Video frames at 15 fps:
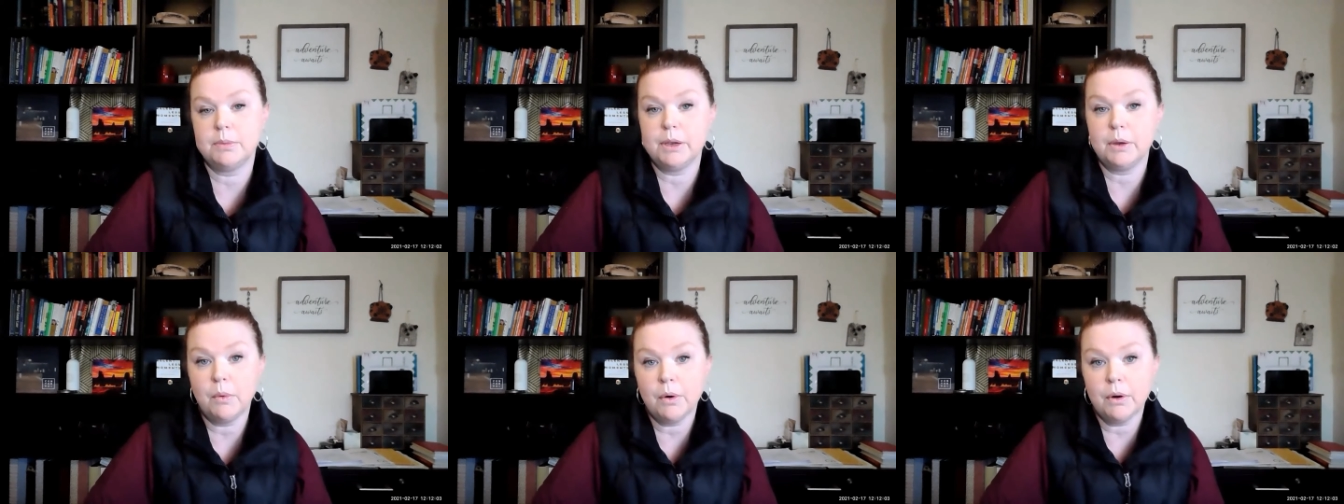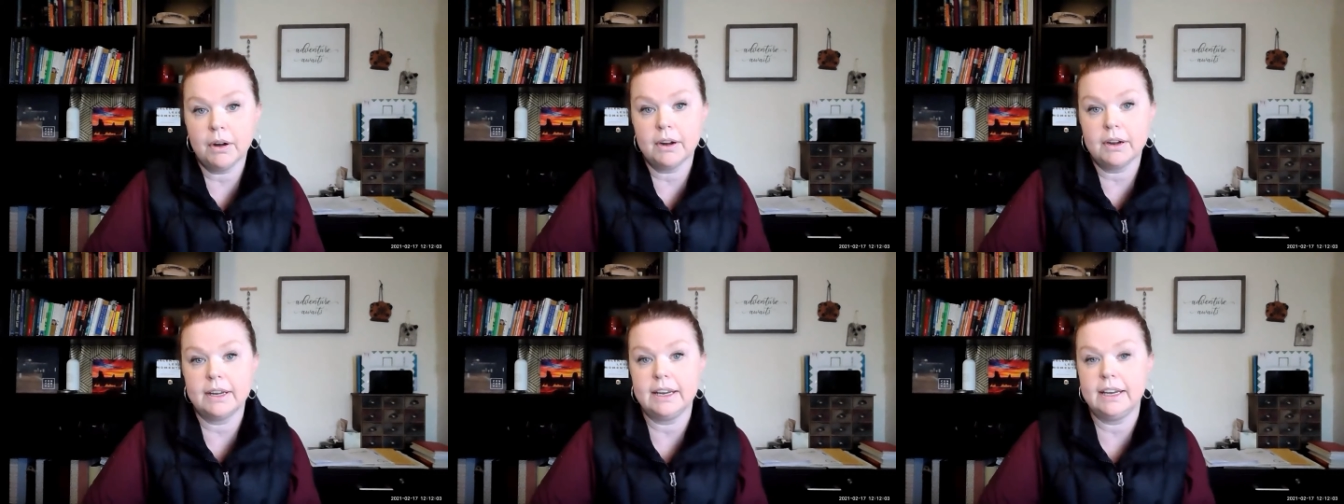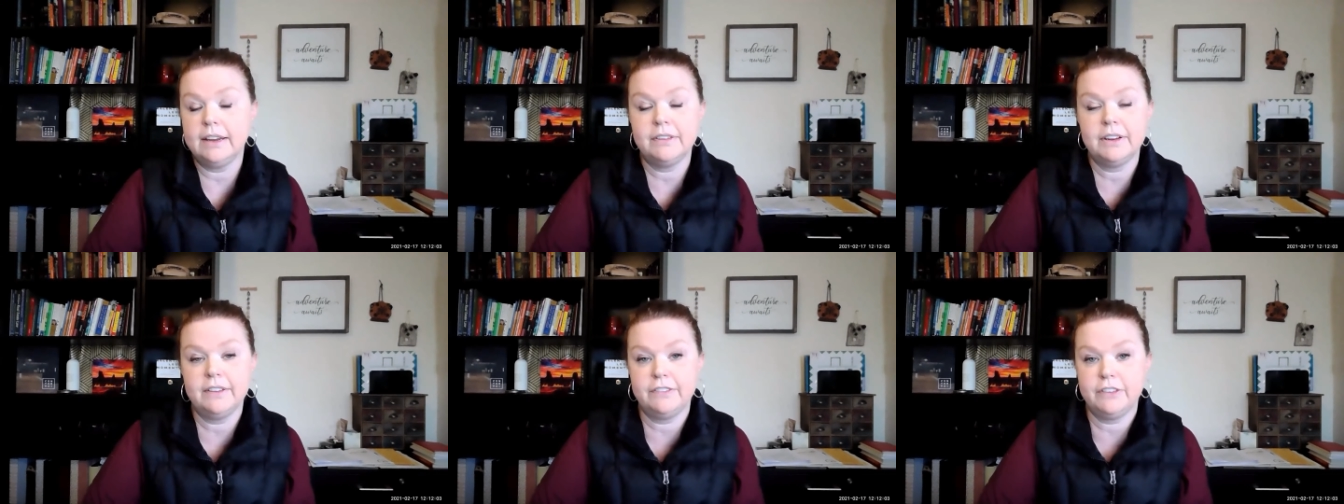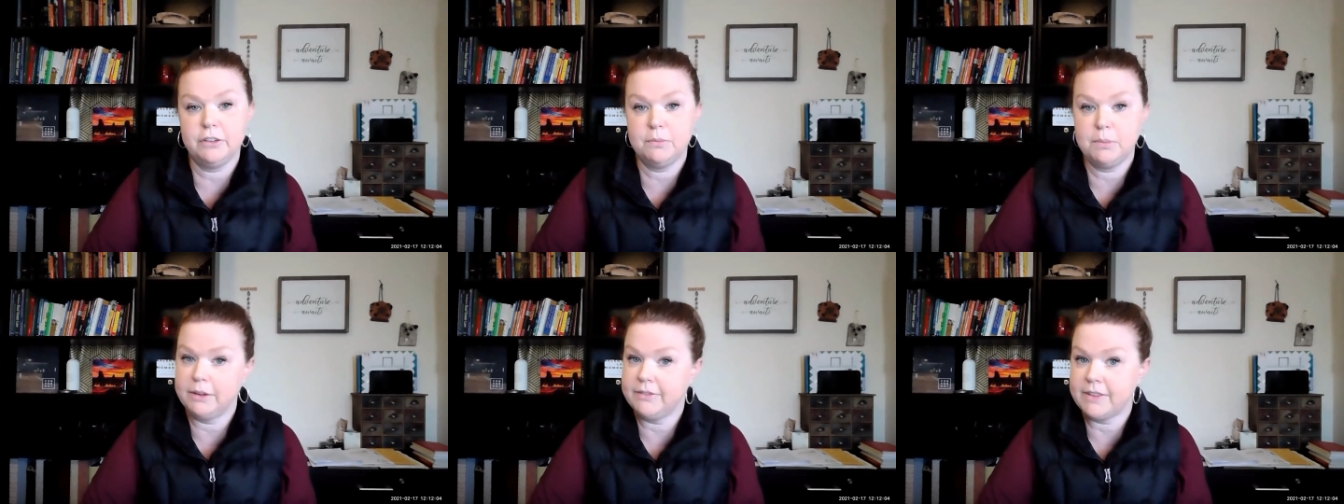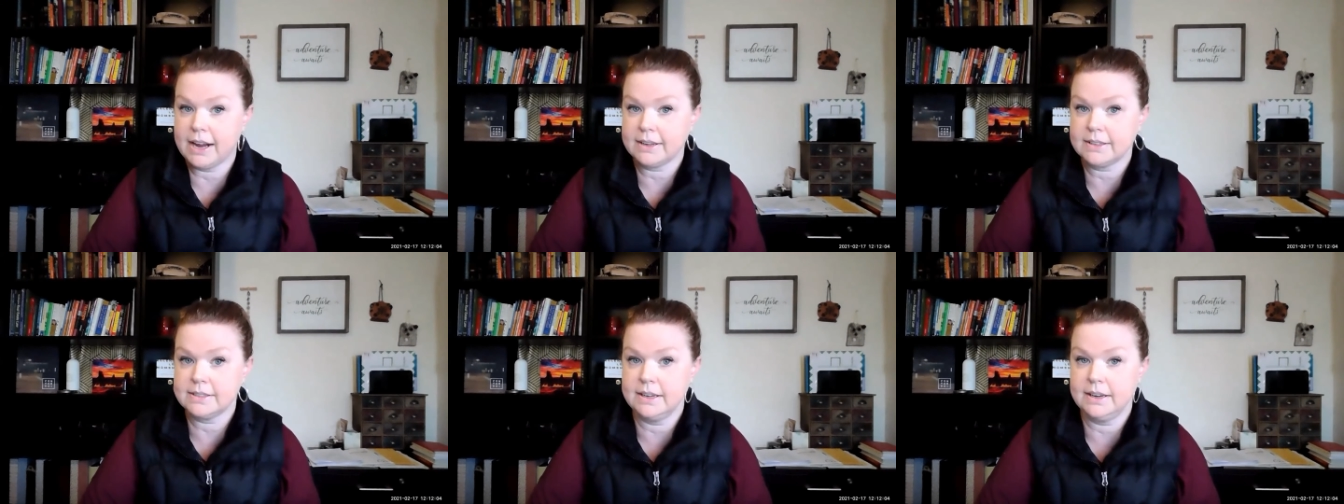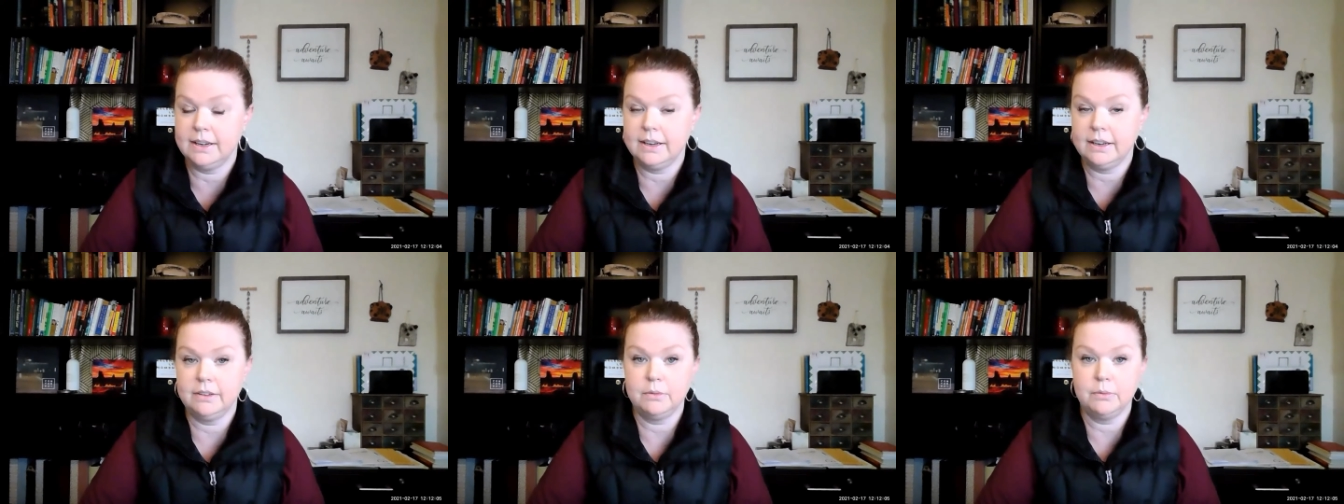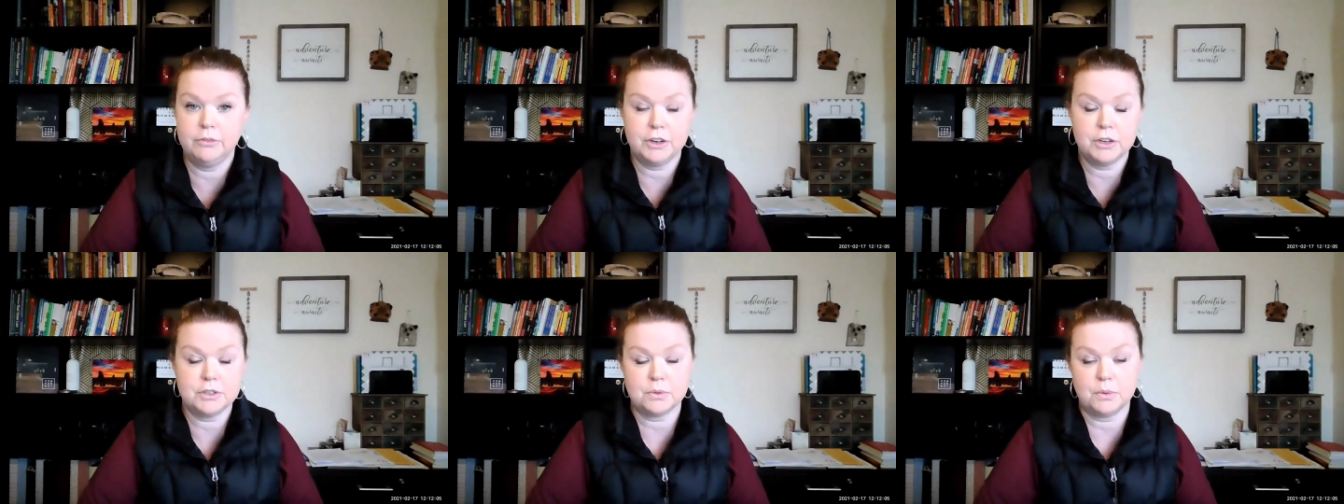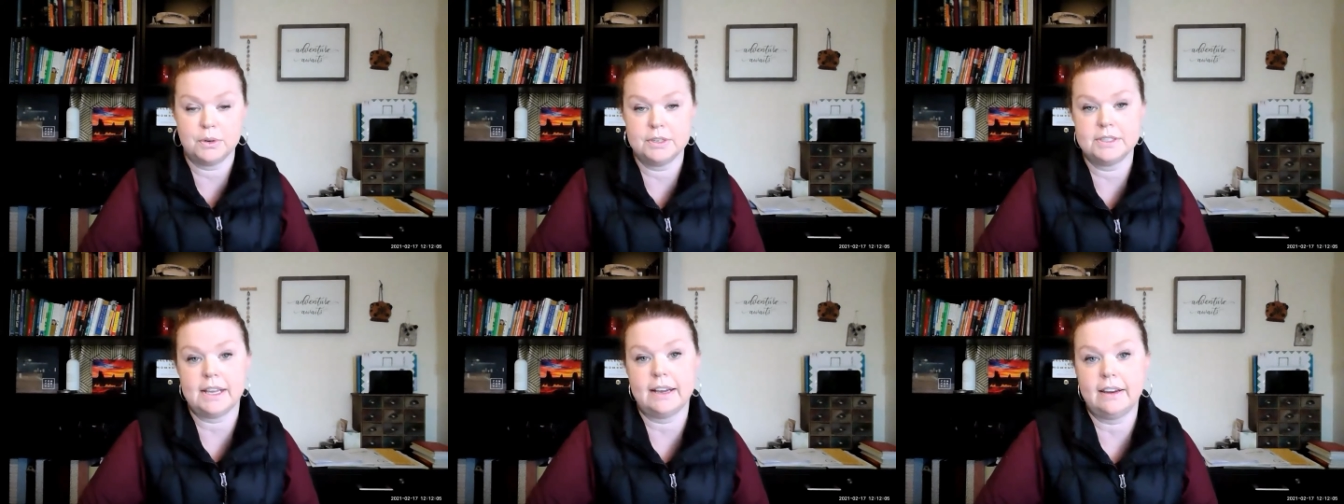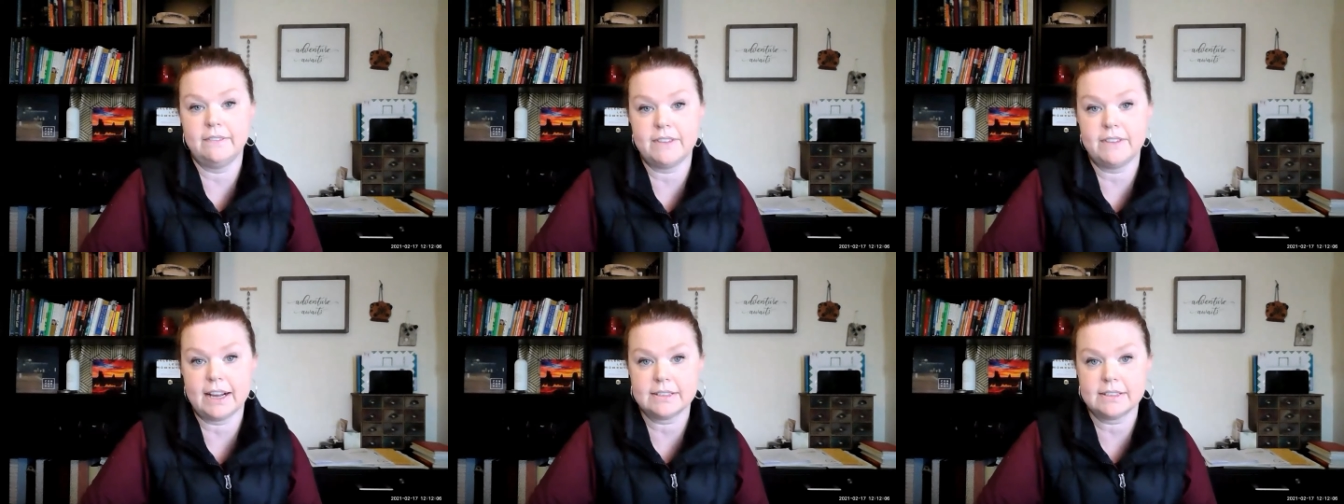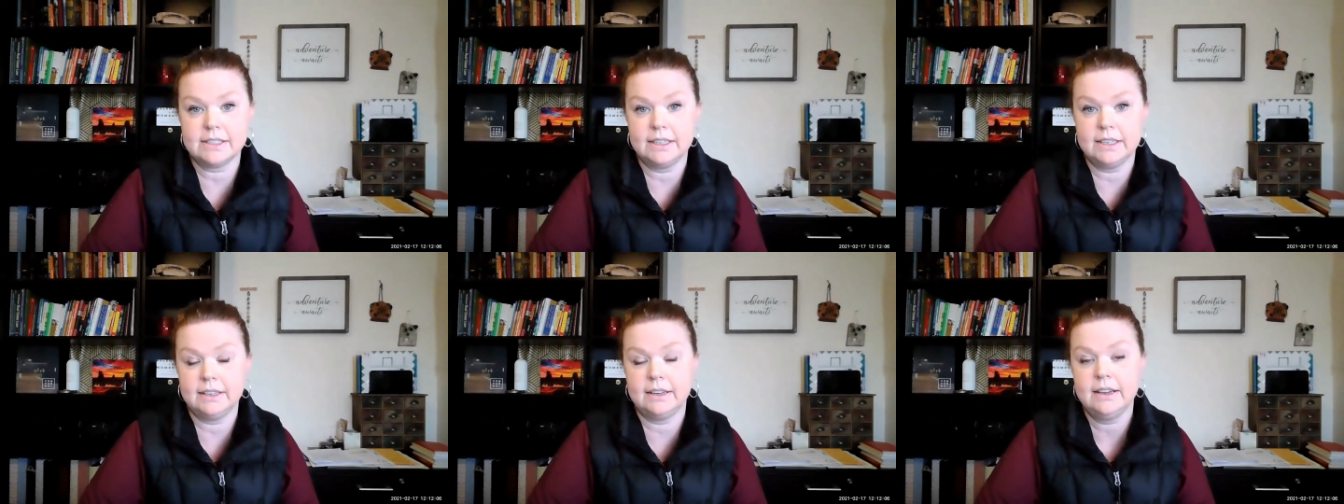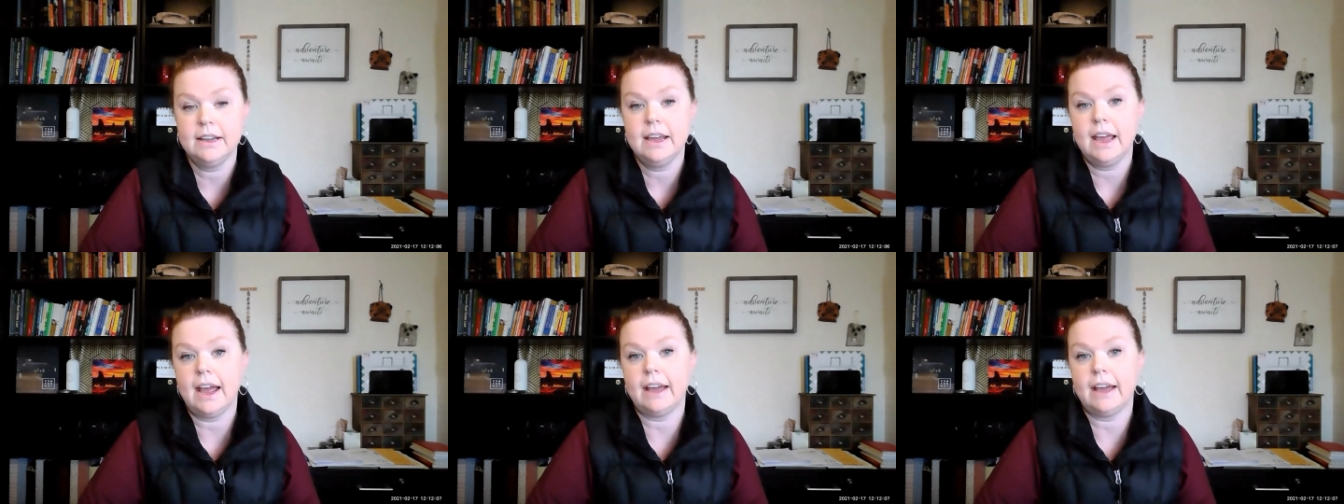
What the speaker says: be worn even if you've been vaccinated first or second vaccine.